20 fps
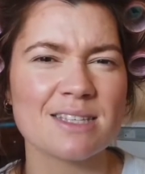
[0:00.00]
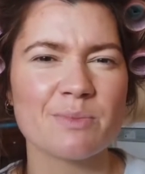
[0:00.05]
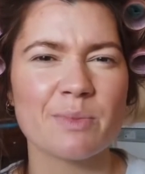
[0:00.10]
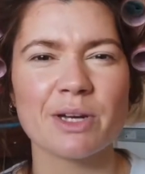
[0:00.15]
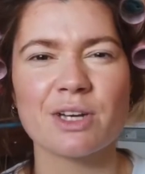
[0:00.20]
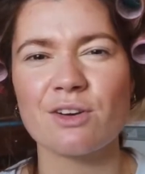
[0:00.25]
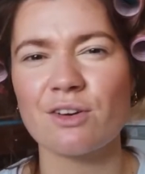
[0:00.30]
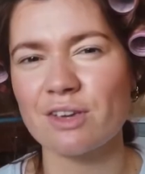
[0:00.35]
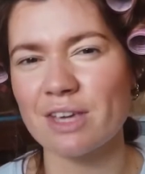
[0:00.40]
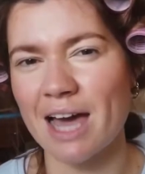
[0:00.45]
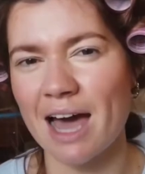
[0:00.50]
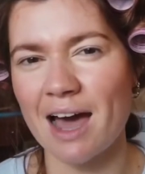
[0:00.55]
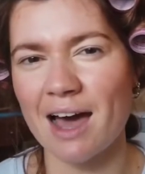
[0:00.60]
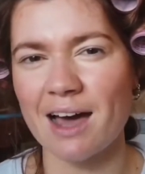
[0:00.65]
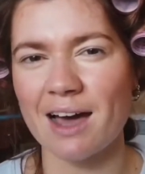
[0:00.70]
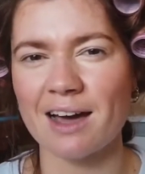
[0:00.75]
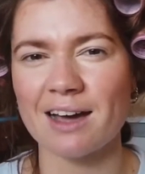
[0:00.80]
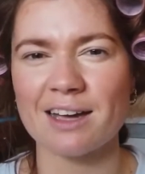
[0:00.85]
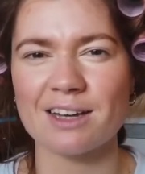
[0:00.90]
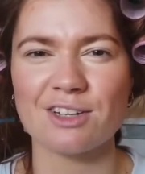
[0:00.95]
And when you're
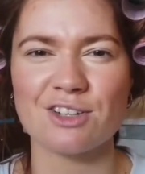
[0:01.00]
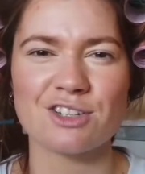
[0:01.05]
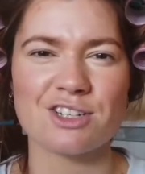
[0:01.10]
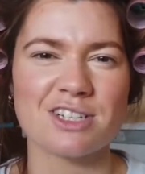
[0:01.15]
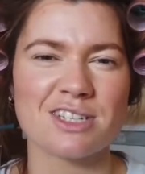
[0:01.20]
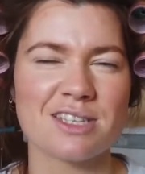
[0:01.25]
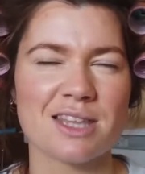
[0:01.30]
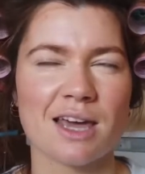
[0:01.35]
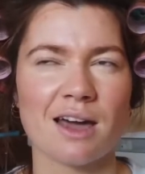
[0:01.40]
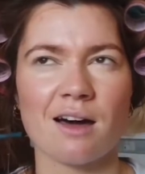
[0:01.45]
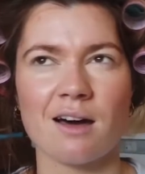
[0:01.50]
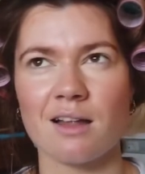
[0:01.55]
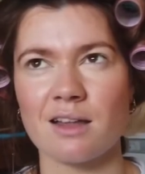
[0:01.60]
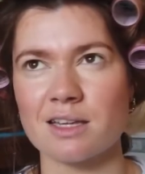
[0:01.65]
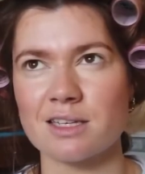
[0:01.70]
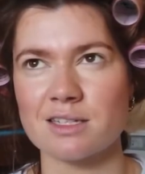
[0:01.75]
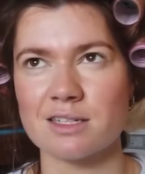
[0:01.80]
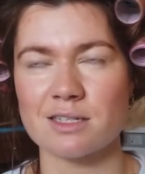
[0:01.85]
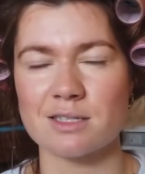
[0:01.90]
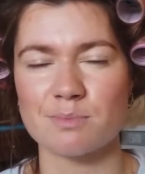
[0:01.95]
young and you just think, oh,
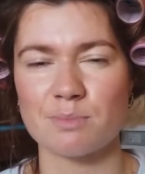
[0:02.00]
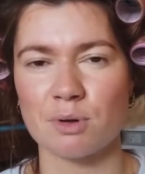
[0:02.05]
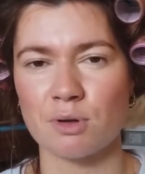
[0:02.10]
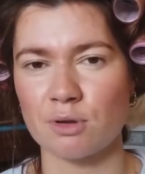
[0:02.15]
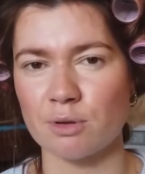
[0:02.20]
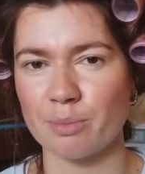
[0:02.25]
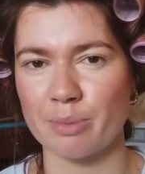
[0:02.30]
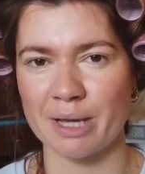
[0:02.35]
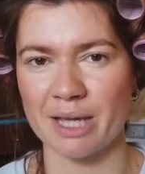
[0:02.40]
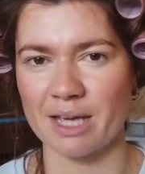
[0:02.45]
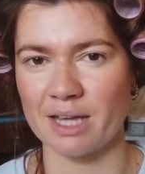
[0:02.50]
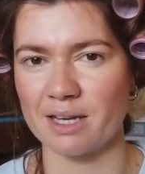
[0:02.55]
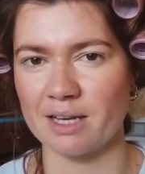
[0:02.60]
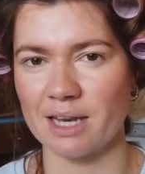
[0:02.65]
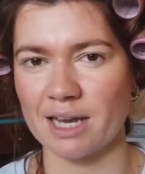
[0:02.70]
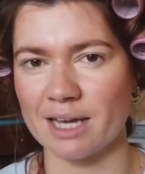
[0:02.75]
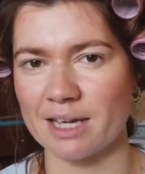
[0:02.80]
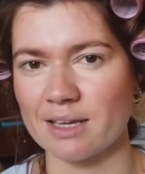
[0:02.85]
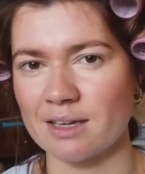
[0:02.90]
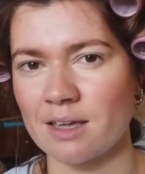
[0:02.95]
let's just pull the
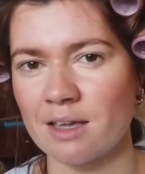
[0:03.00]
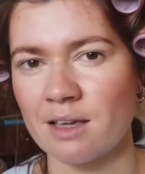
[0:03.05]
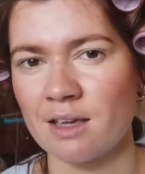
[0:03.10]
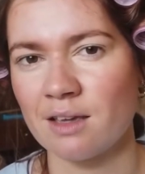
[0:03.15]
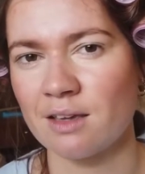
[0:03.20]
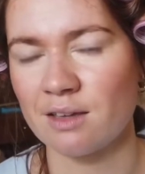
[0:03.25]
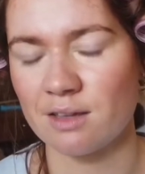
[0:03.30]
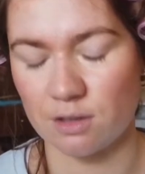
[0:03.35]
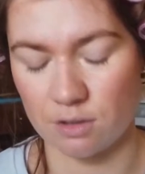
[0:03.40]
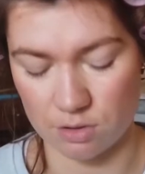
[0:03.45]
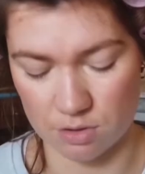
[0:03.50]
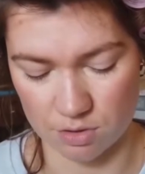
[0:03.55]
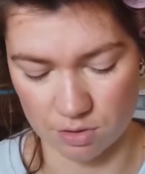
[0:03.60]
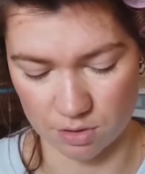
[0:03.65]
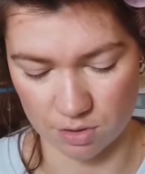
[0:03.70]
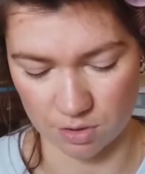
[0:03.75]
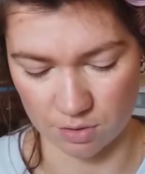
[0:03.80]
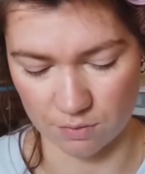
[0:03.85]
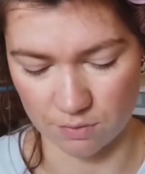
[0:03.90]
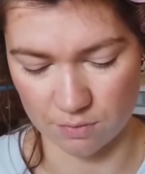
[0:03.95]
pin, like, you're
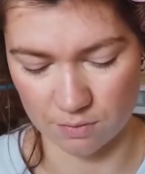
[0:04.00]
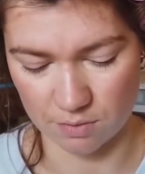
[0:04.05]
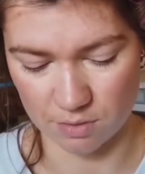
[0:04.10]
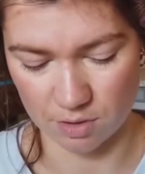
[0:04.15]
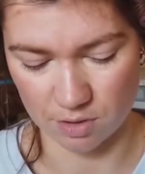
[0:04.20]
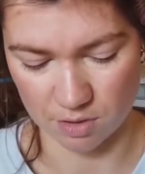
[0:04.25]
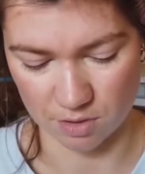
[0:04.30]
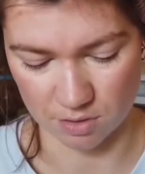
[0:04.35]
not good, you're